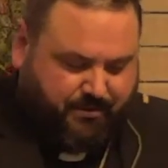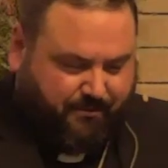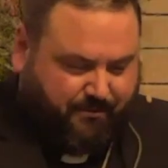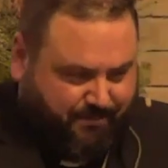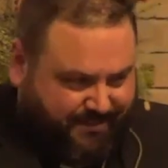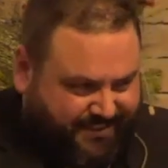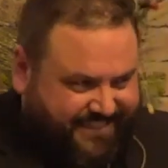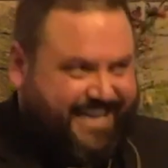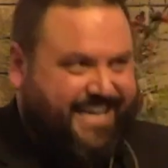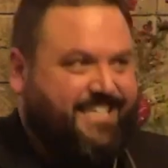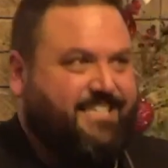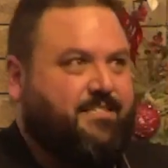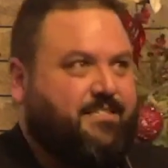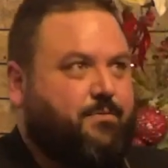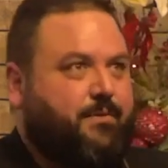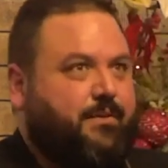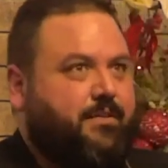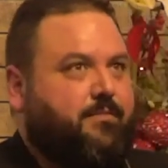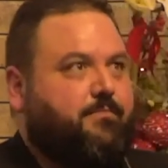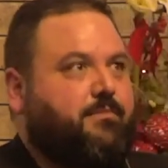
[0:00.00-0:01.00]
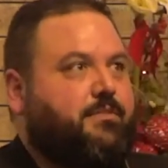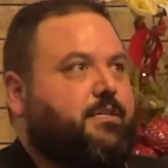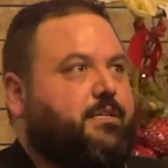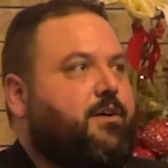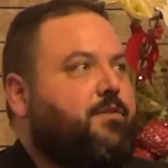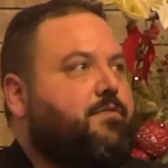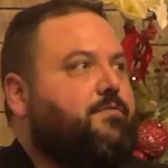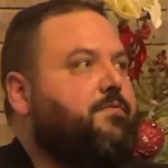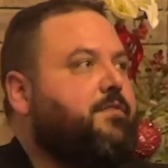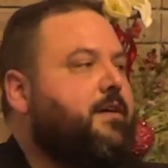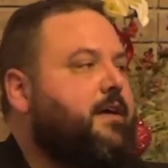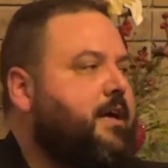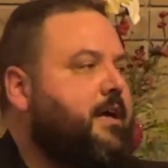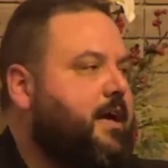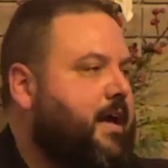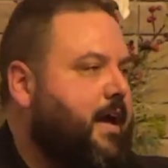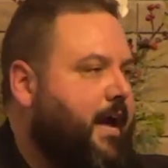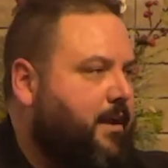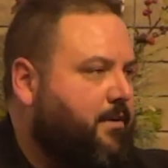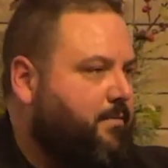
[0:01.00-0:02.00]
obsessed with himself
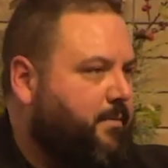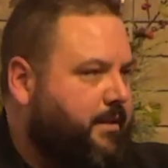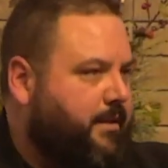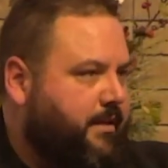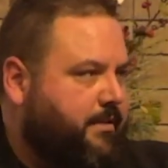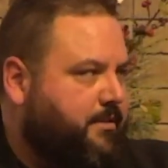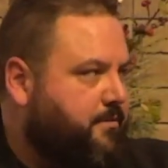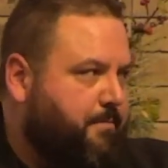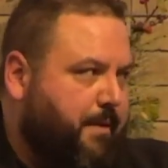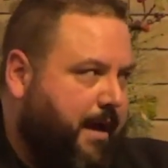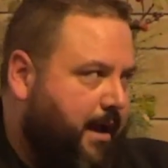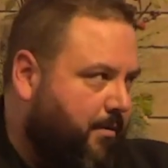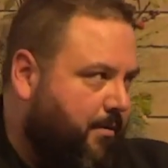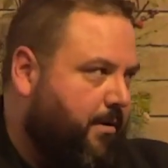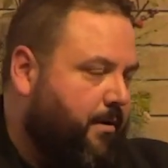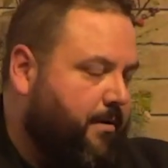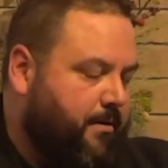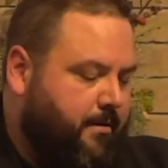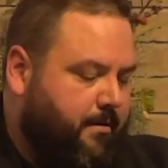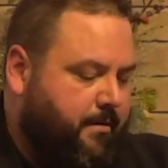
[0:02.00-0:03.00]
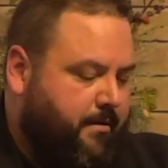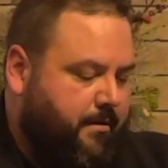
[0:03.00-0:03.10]
and with his power.